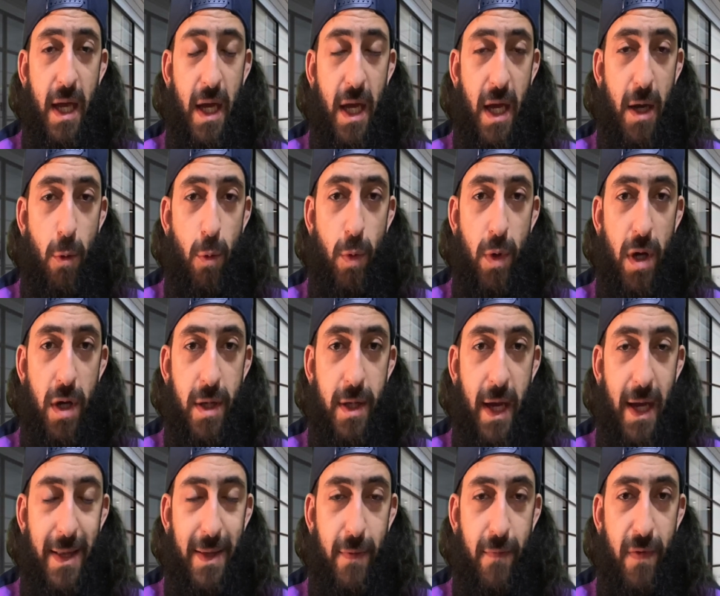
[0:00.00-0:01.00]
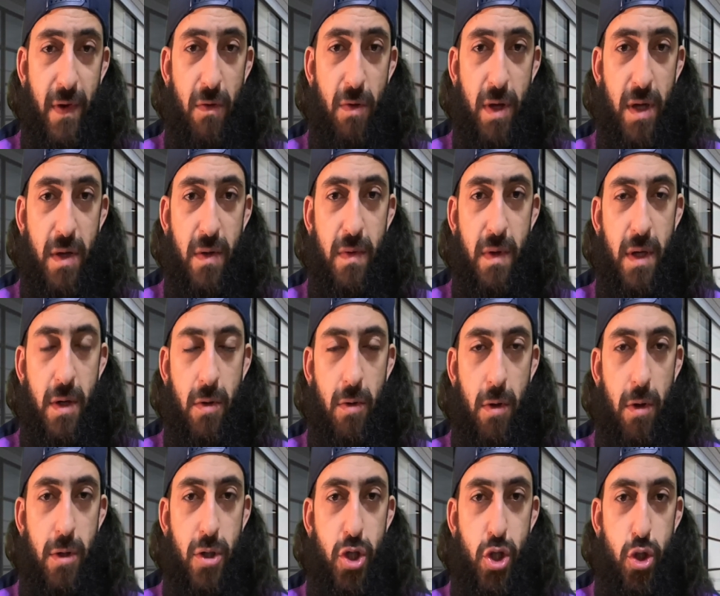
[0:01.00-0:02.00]
we're not very clear
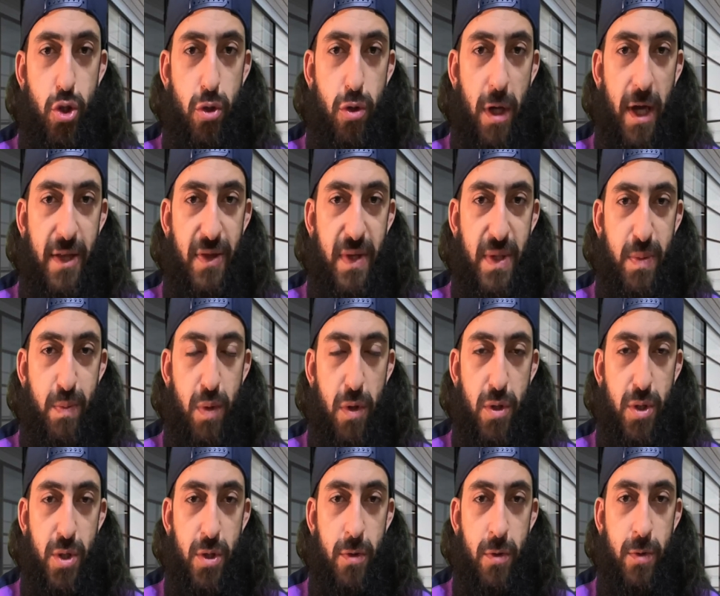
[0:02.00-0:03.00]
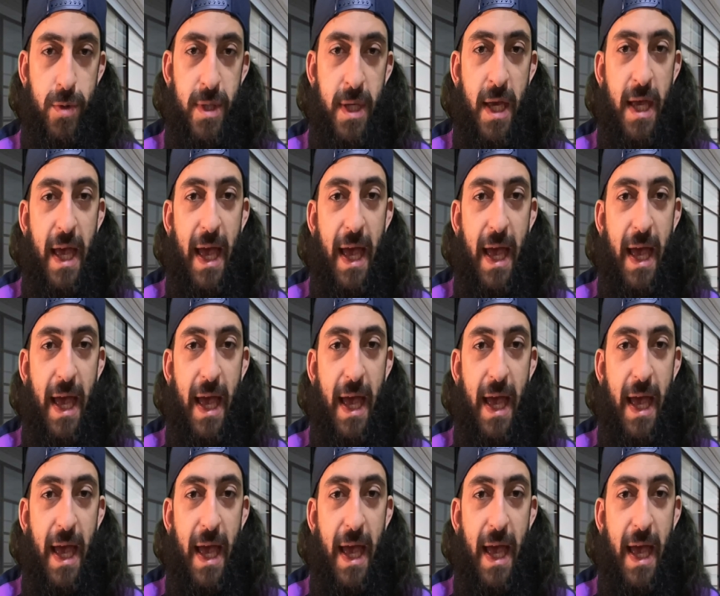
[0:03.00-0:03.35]
or sure at the Spurs news